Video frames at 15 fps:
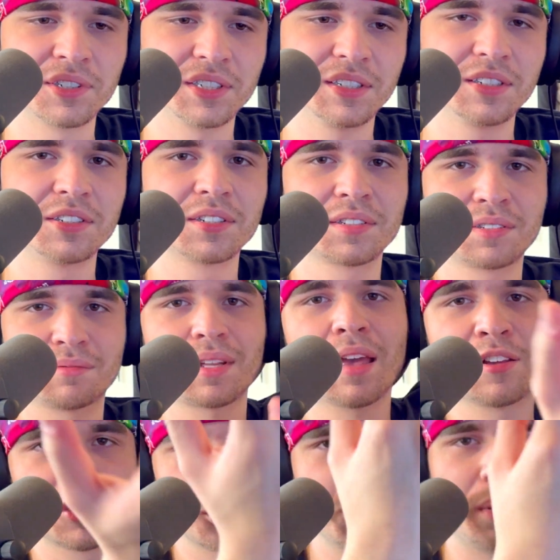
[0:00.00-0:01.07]
She could just
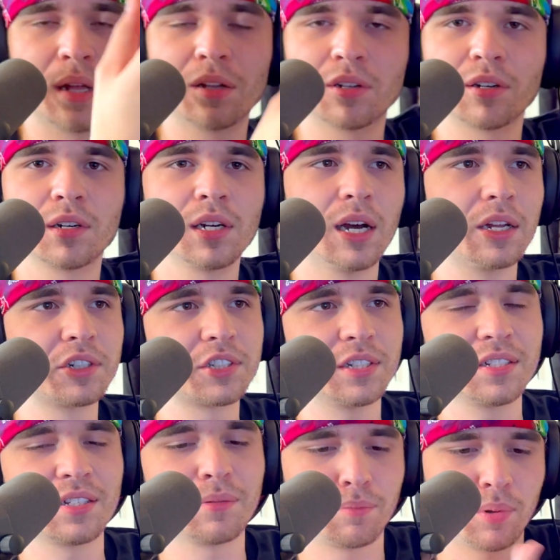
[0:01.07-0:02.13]
expel her
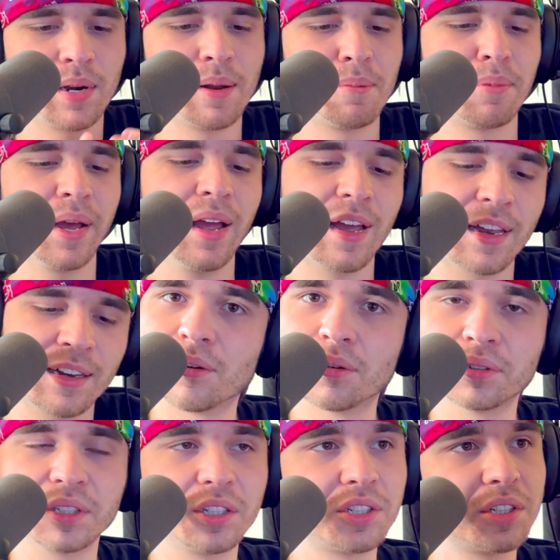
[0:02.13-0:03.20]
conscience and bring it back.
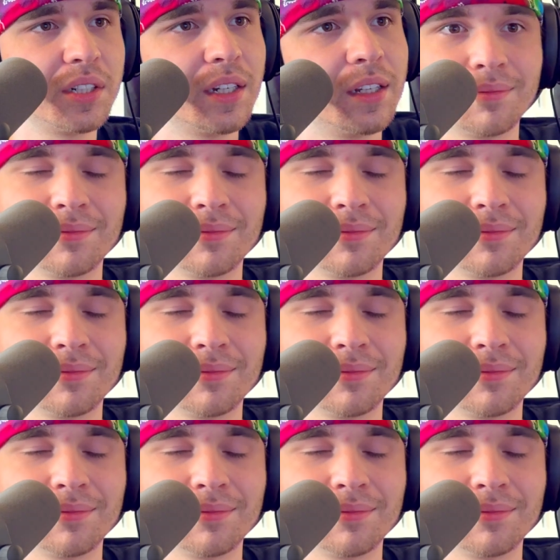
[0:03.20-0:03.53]
Holy shit.